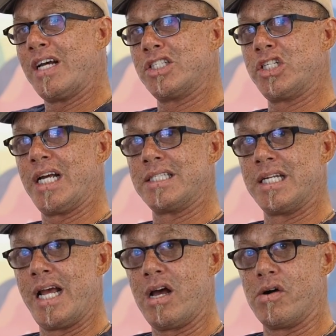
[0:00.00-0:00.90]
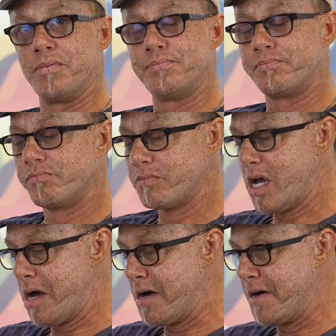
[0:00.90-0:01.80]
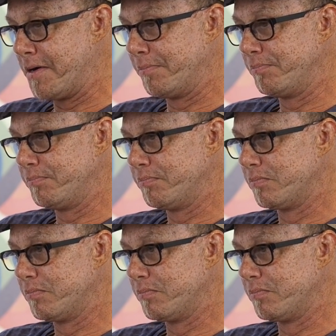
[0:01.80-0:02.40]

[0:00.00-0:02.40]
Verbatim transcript: has a chance to healing. Um,